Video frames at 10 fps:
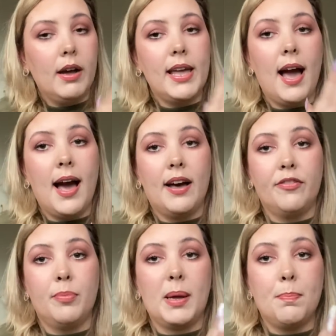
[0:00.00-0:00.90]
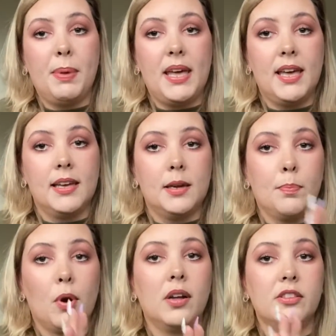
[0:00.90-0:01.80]
I have my big
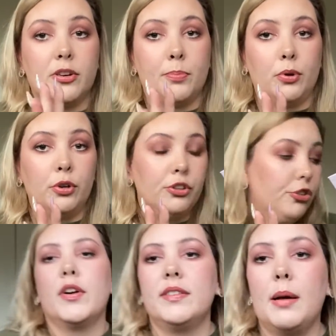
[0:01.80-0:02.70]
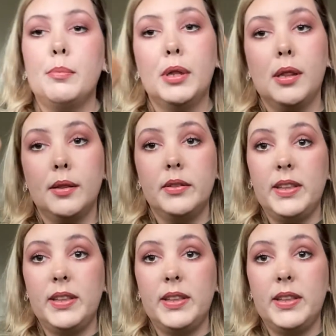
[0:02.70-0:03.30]
bronzer brush, for example,